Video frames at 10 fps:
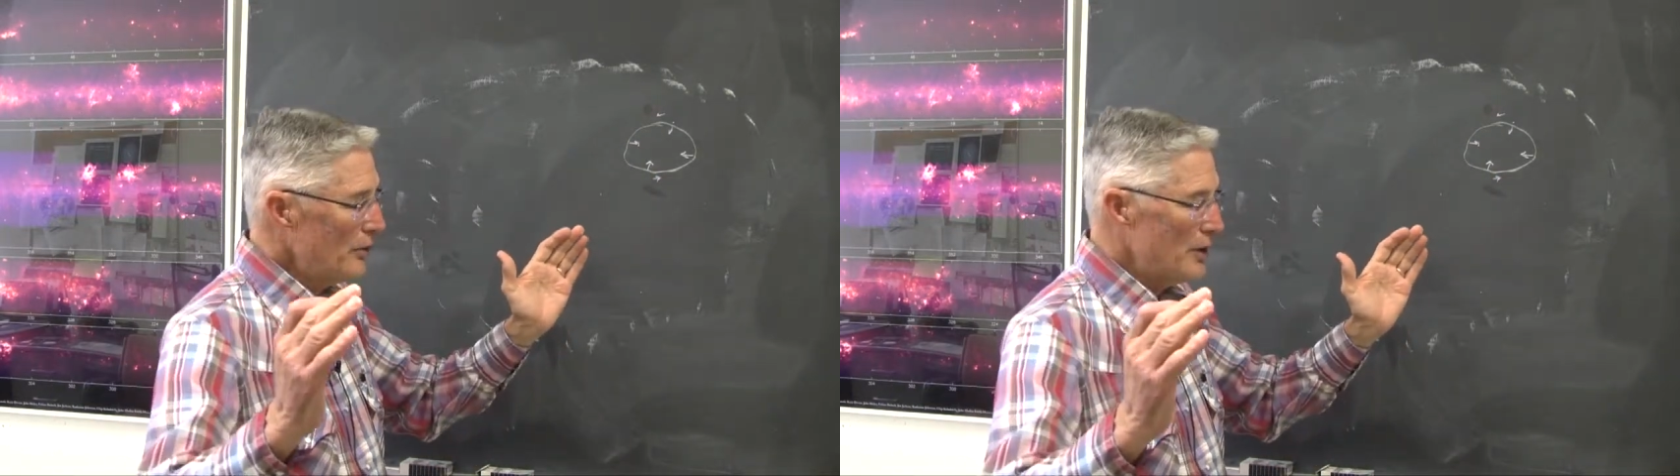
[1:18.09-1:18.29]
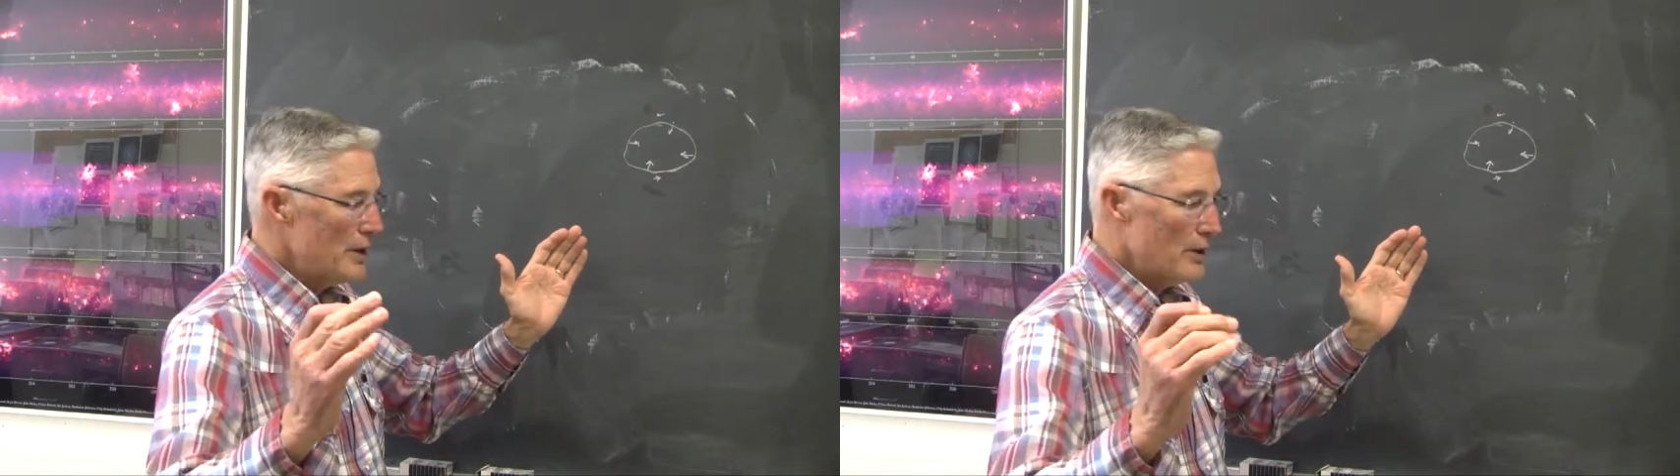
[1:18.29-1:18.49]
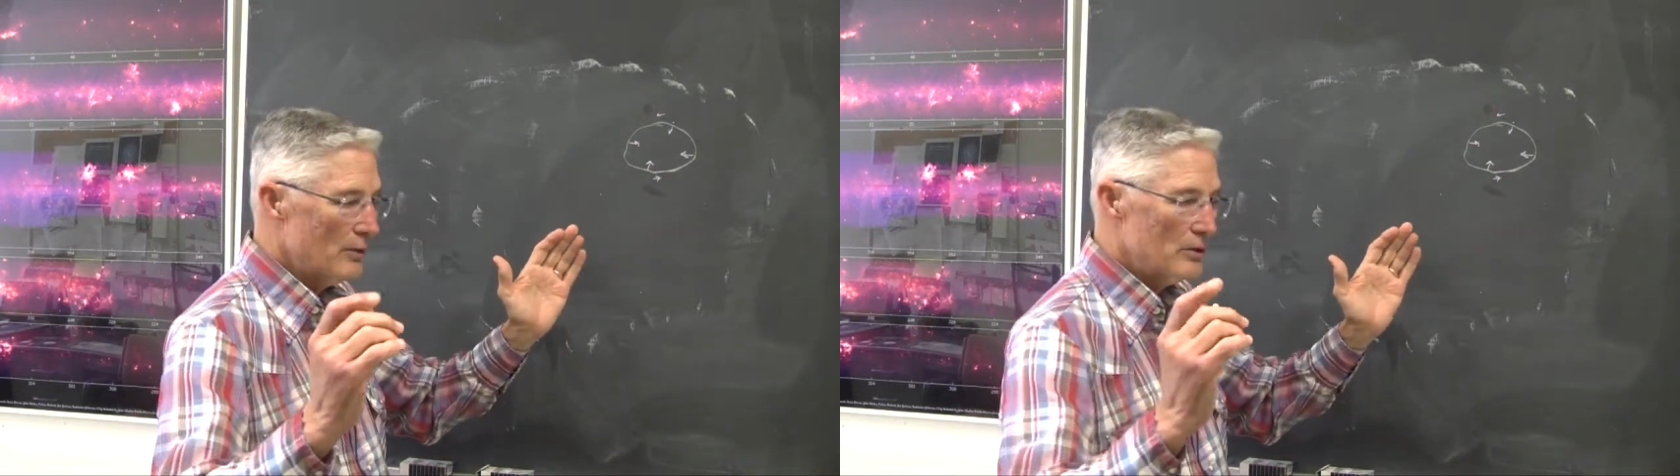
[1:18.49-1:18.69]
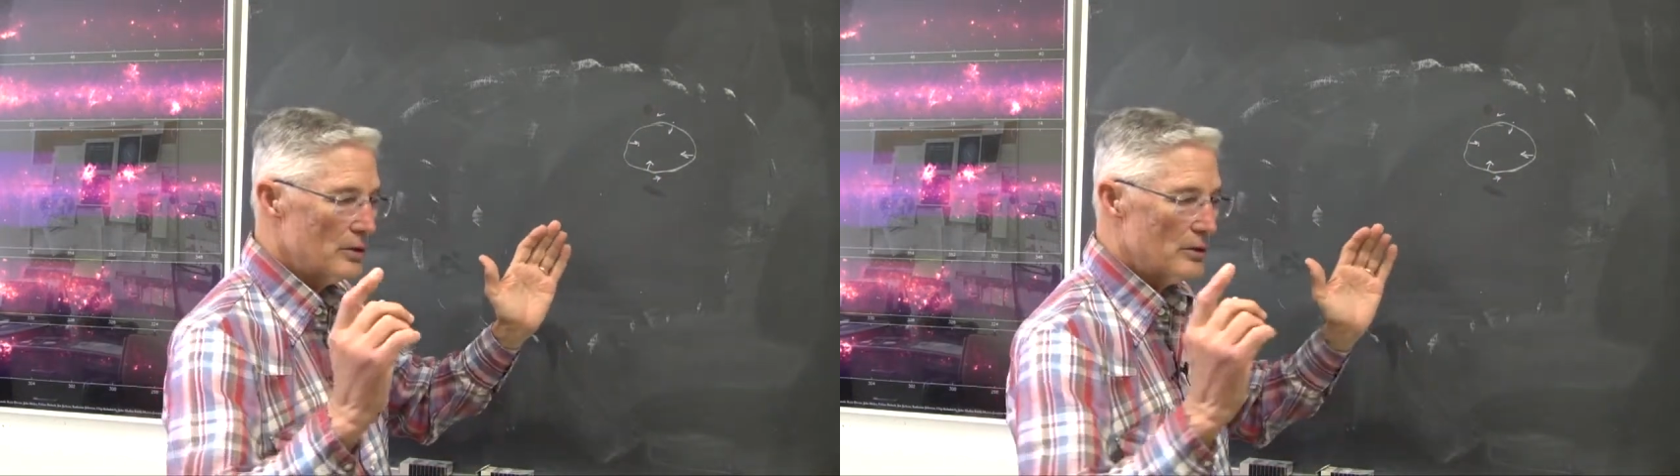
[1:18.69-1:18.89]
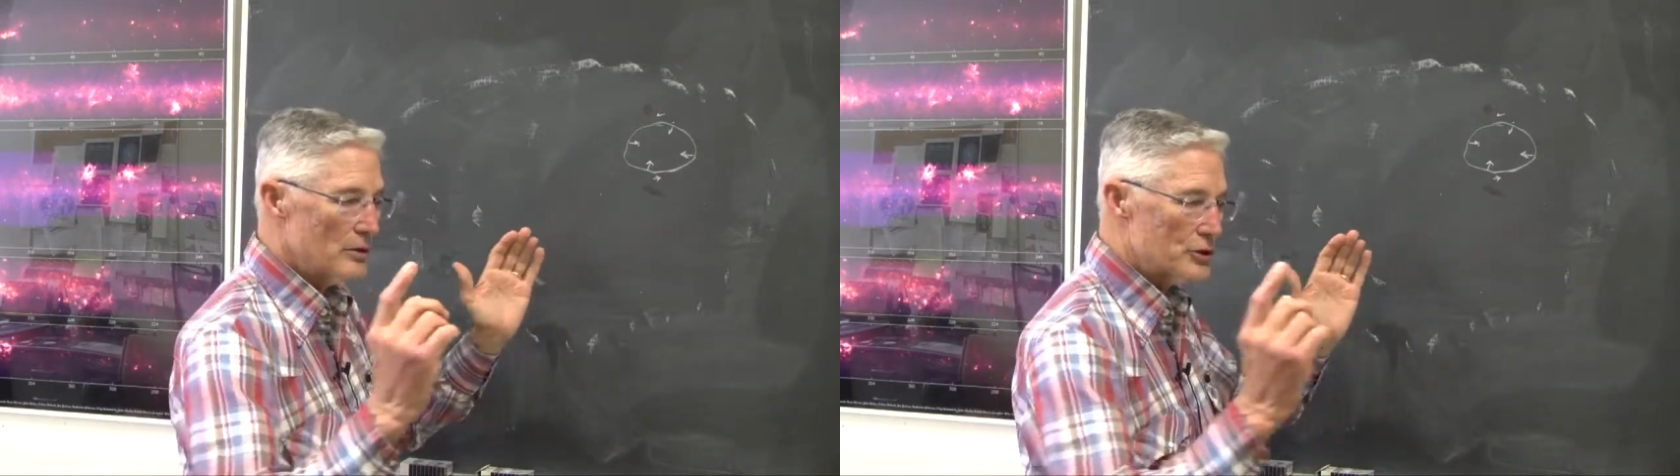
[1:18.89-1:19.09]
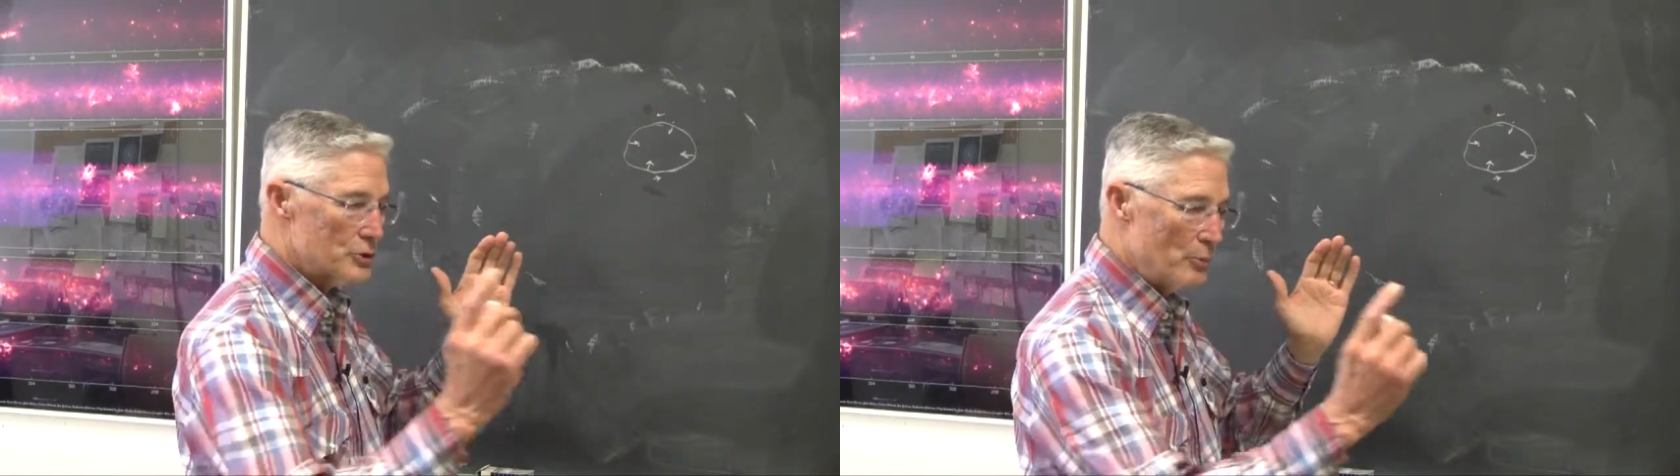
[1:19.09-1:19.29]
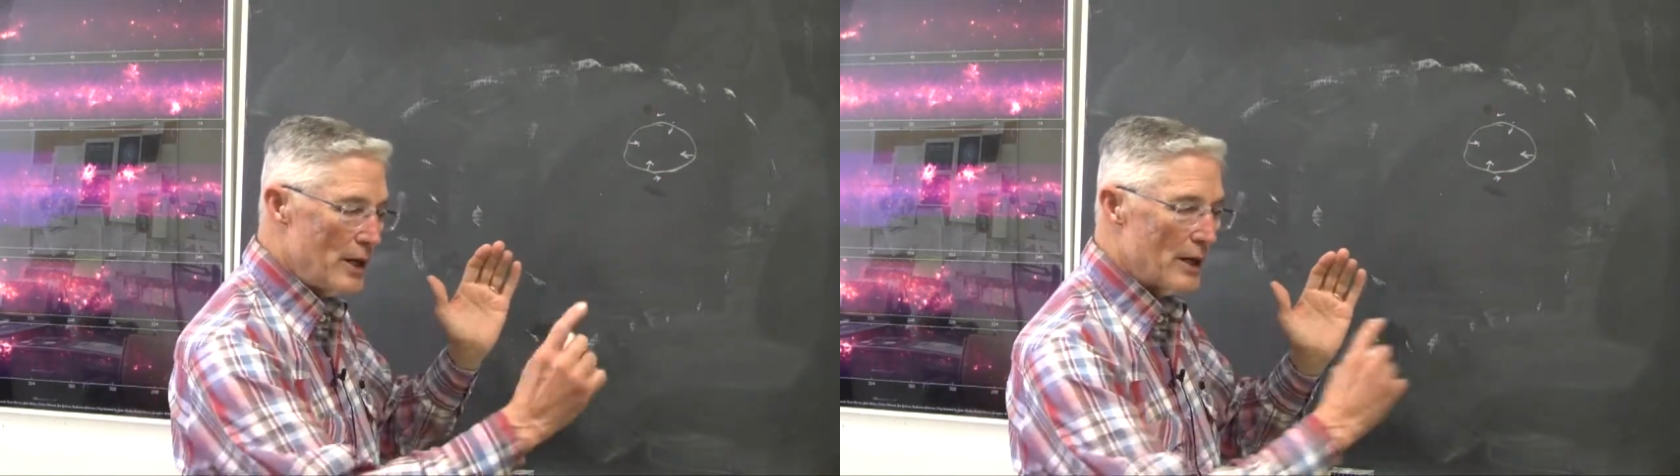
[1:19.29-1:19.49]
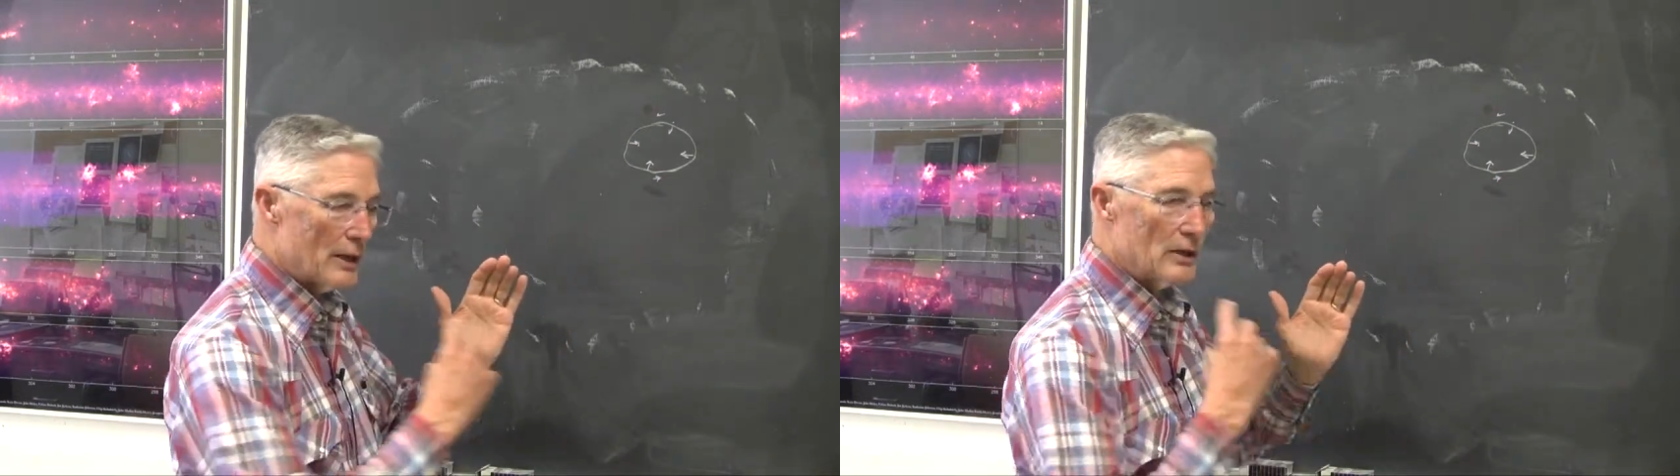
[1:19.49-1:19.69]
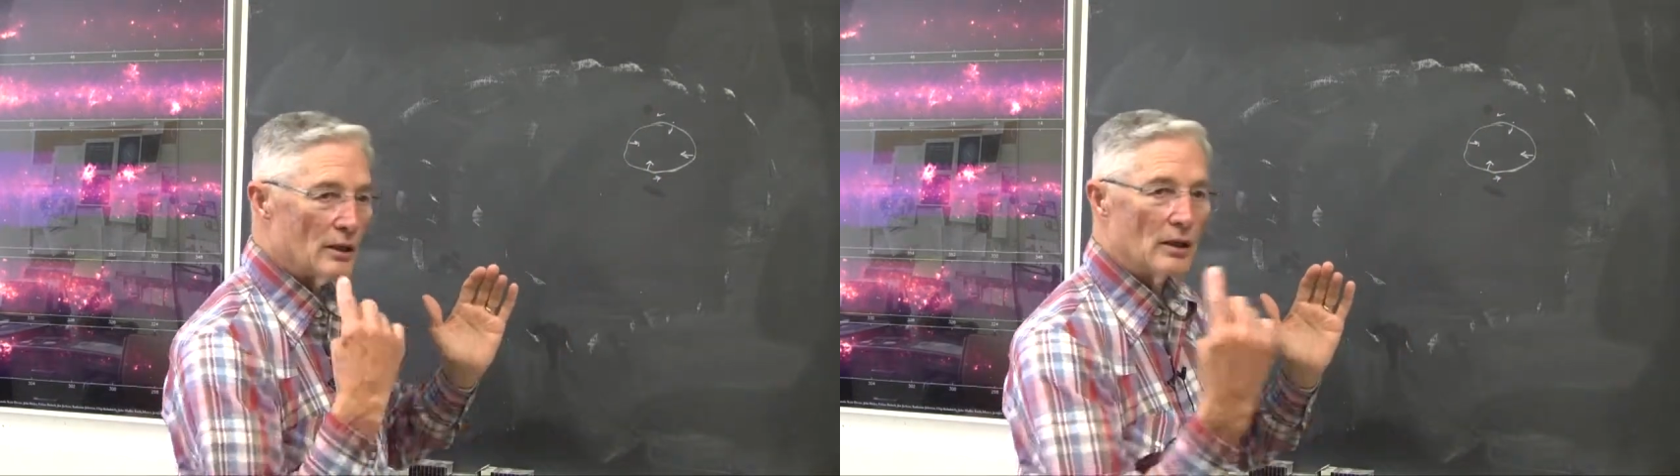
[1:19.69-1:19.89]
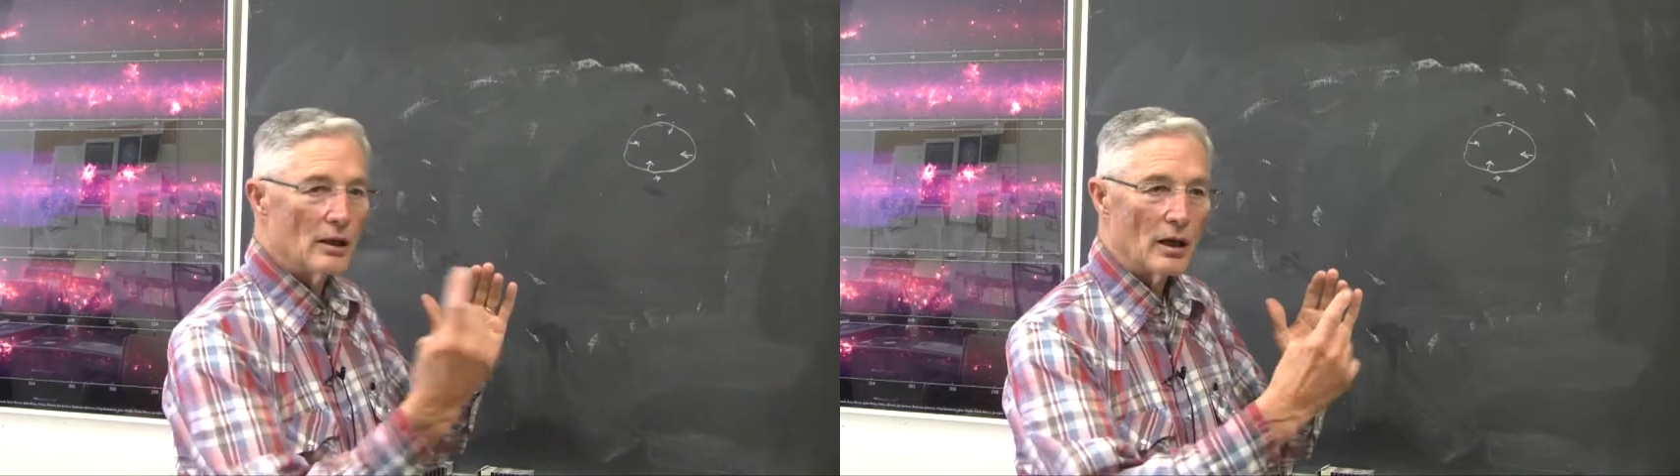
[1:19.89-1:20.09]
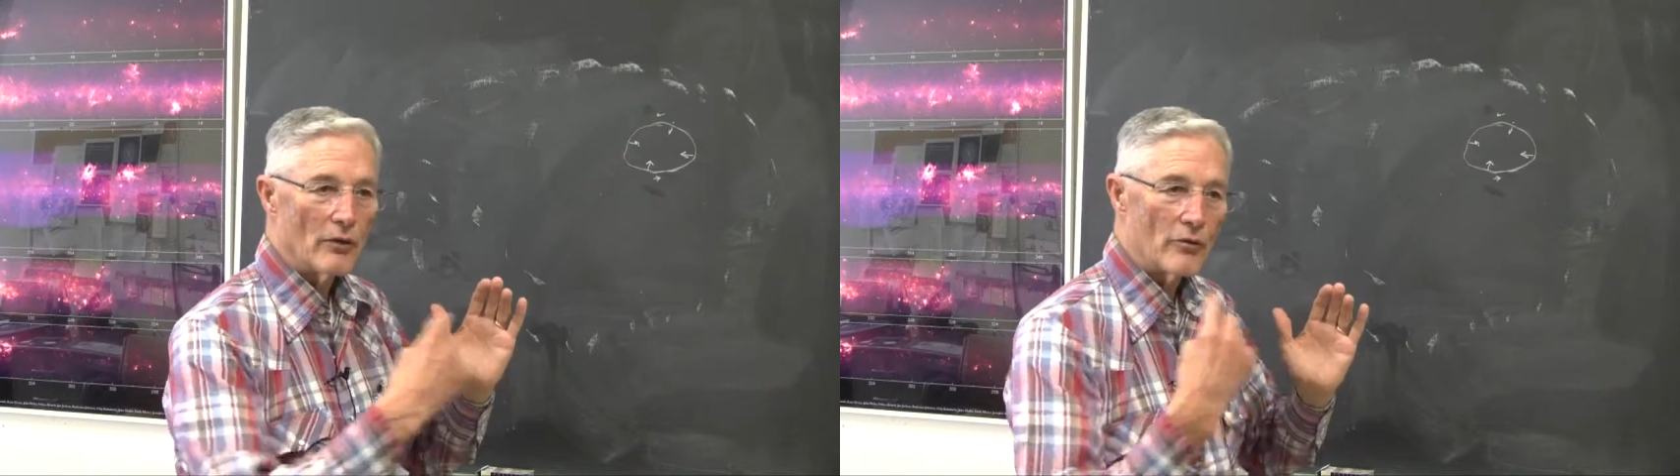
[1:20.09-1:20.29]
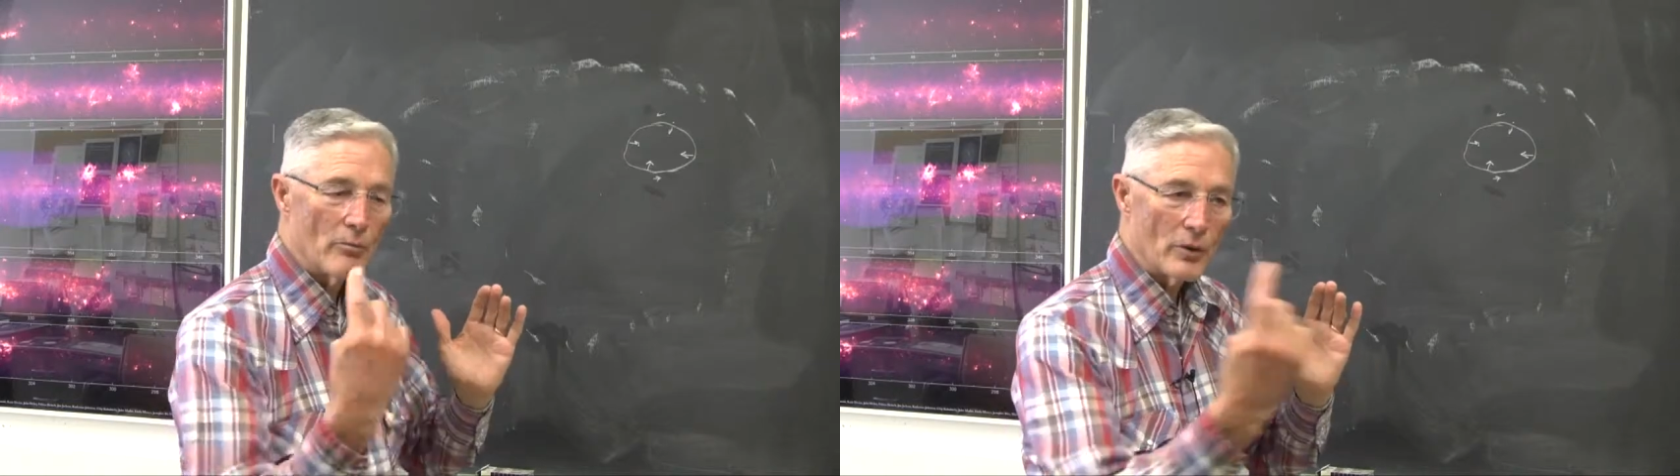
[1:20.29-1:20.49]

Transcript: the spin of the